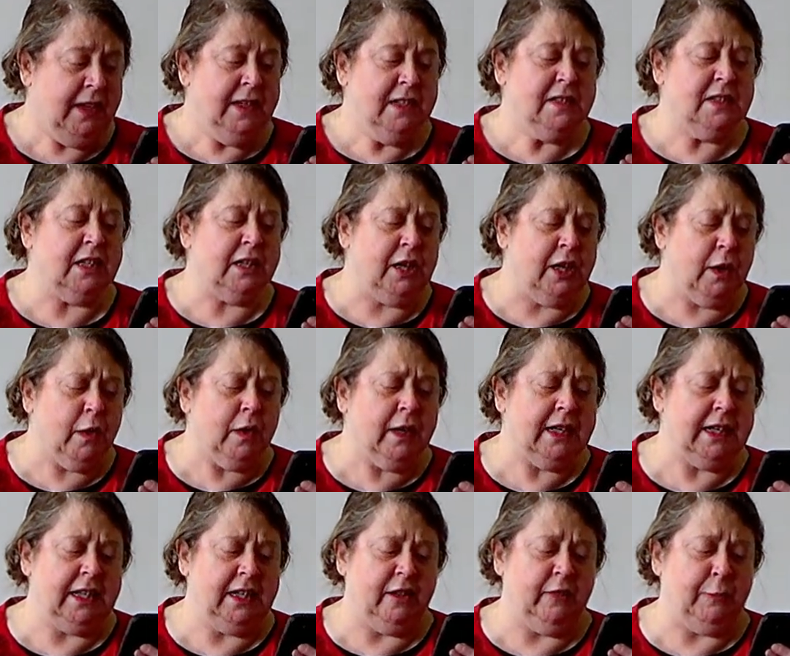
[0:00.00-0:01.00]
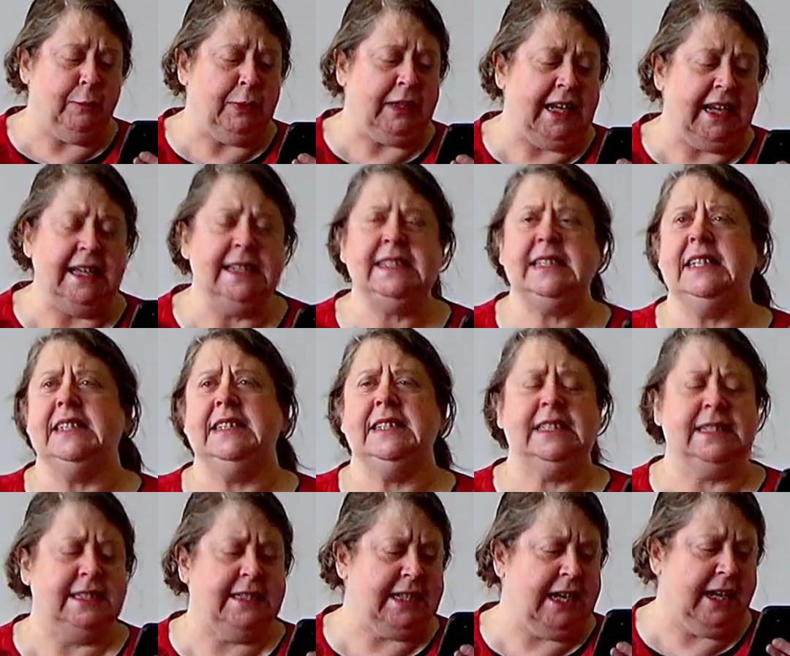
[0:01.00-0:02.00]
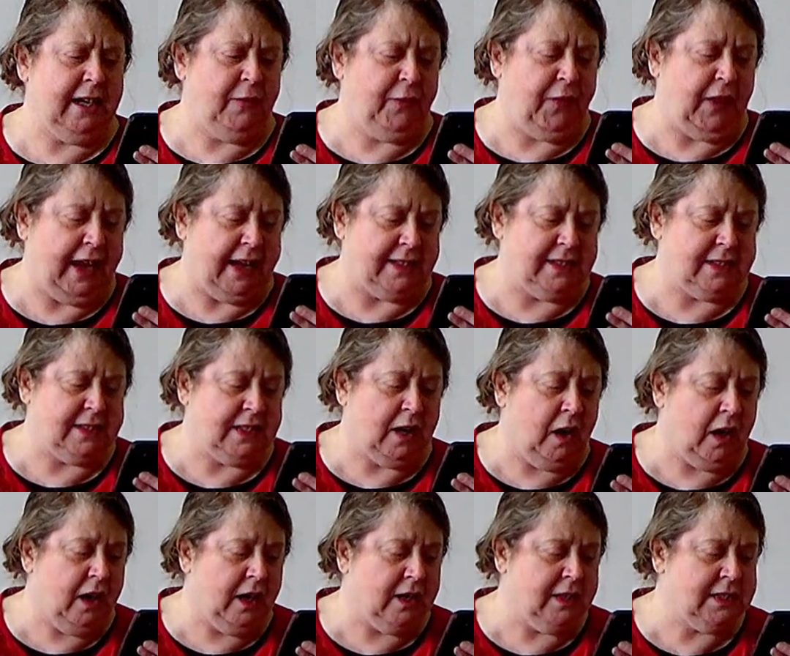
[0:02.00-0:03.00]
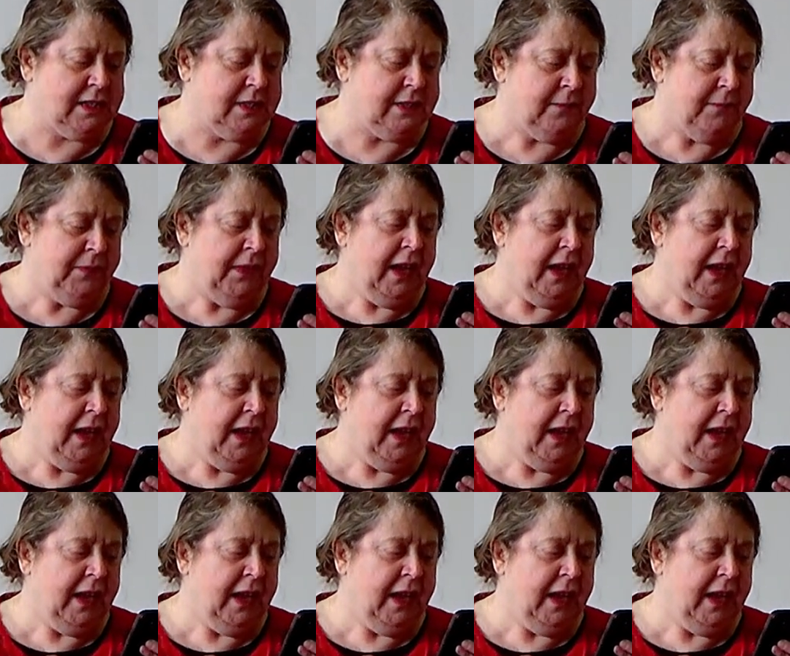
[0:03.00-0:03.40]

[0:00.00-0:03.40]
security of place and steadfast heart.